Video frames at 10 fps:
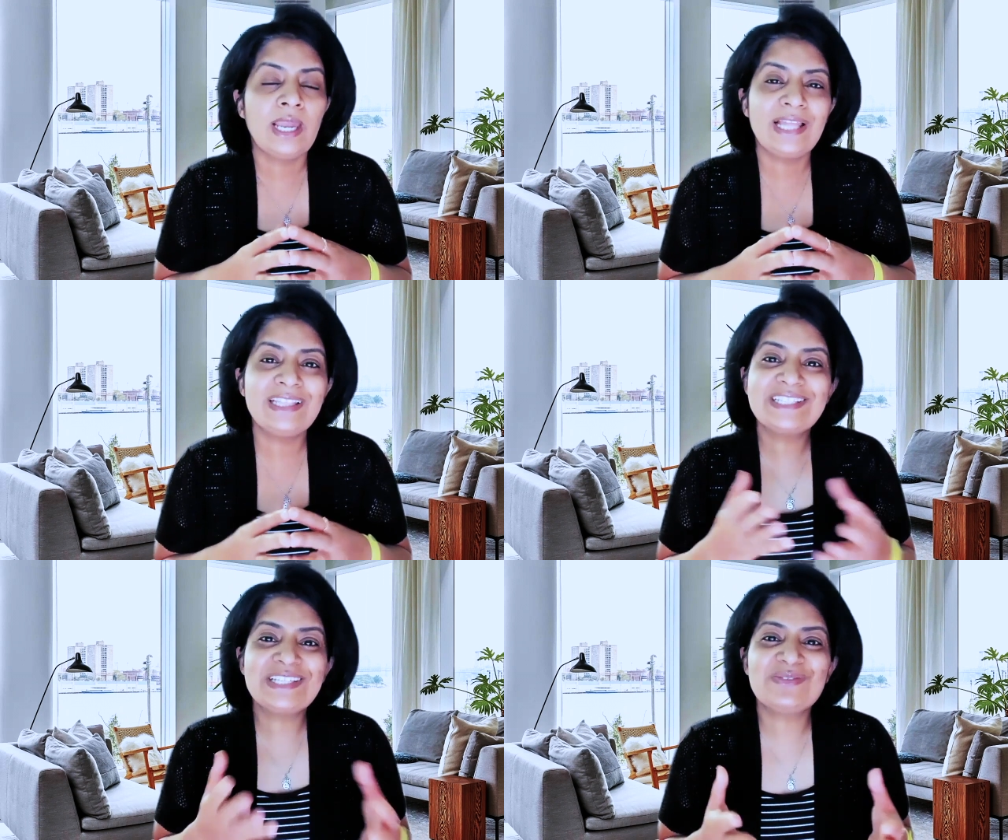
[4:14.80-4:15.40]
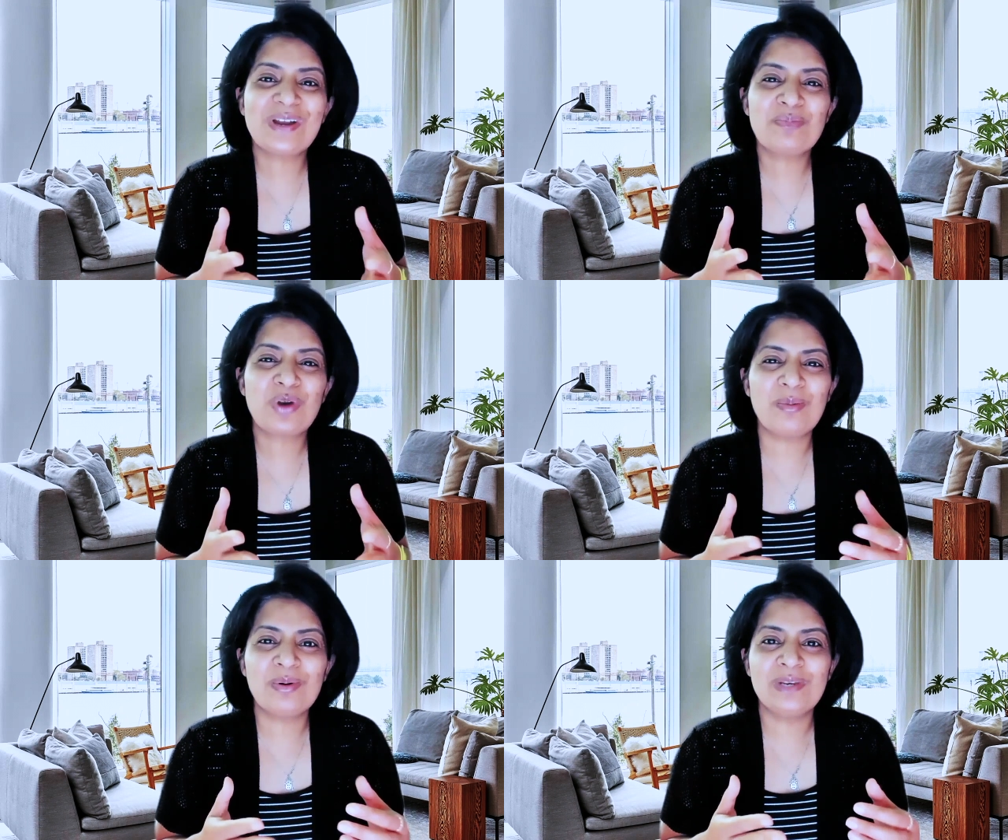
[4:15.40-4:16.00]
And this is why
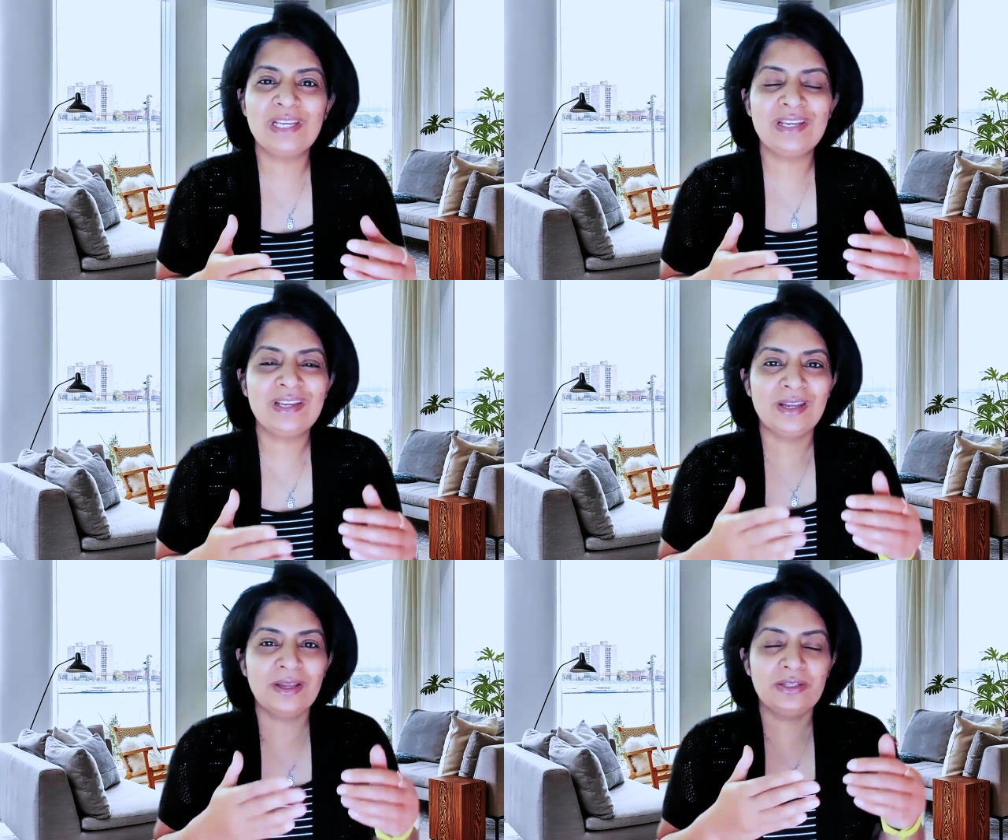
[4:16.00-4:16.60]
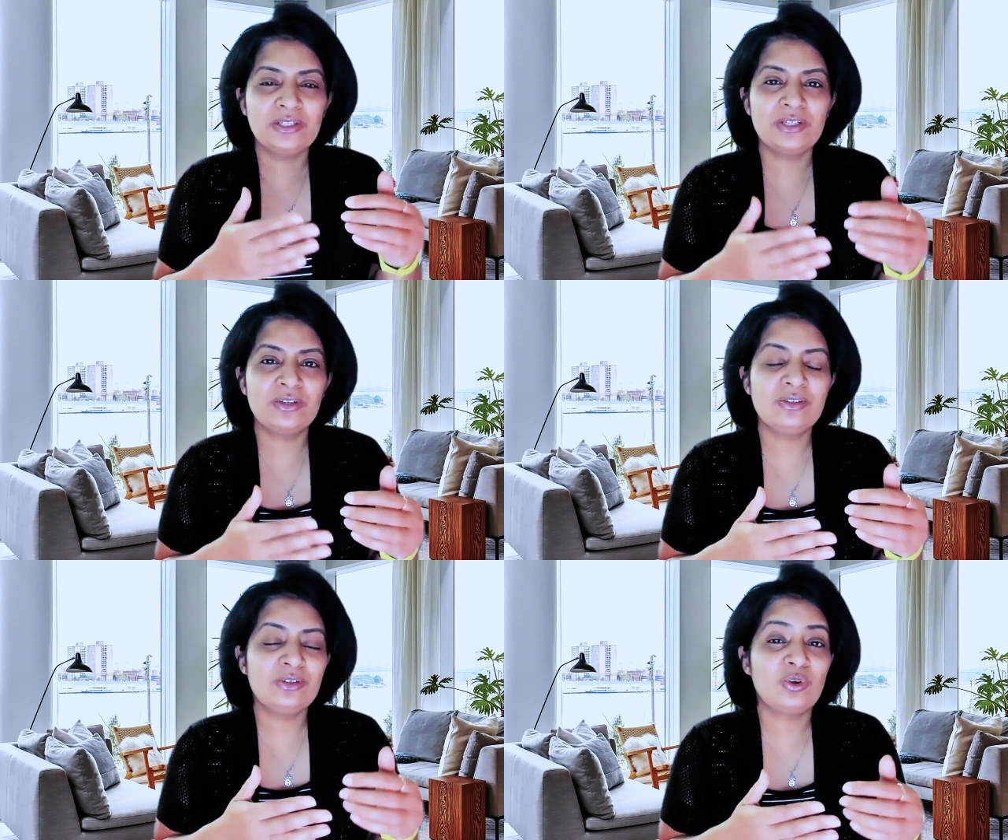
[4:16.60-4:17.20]
probably,
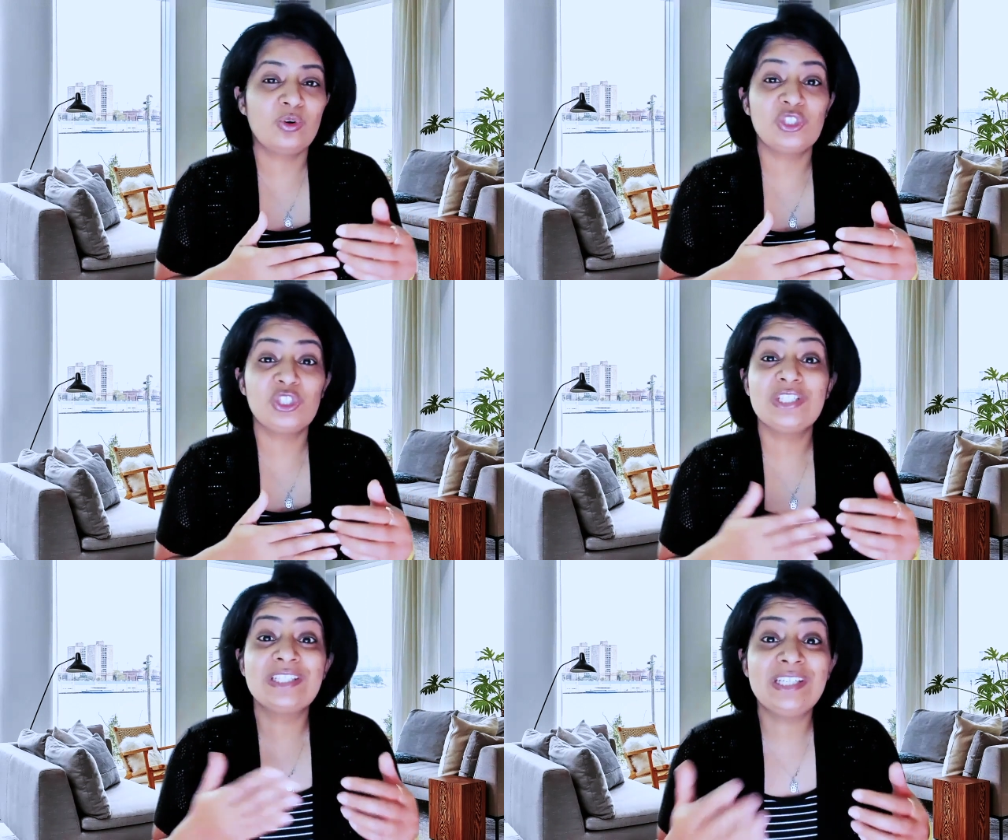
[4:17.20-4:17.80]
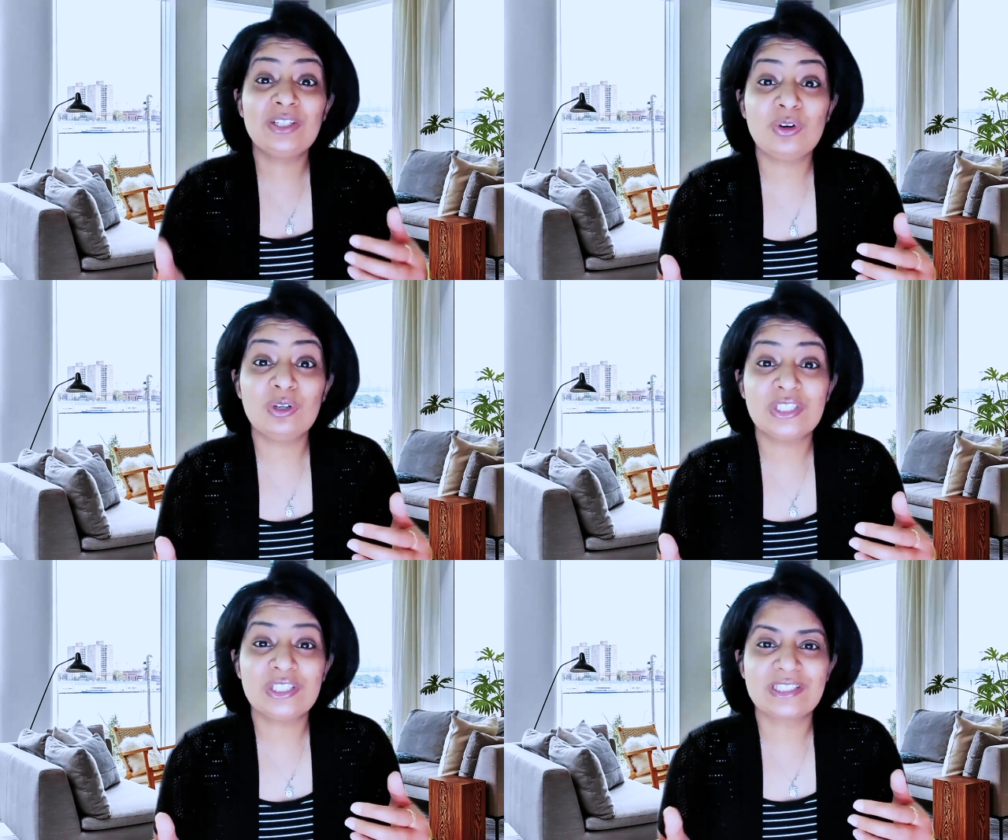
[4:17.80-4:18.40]
coaches need
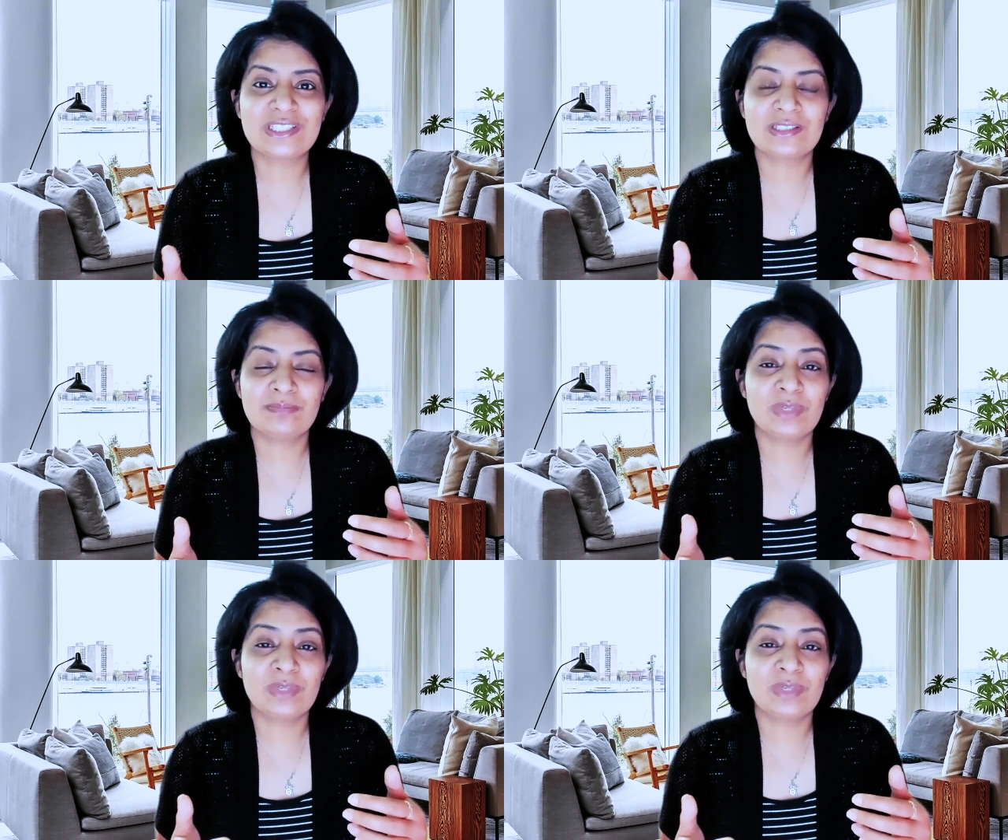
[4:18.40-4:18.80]
coaches,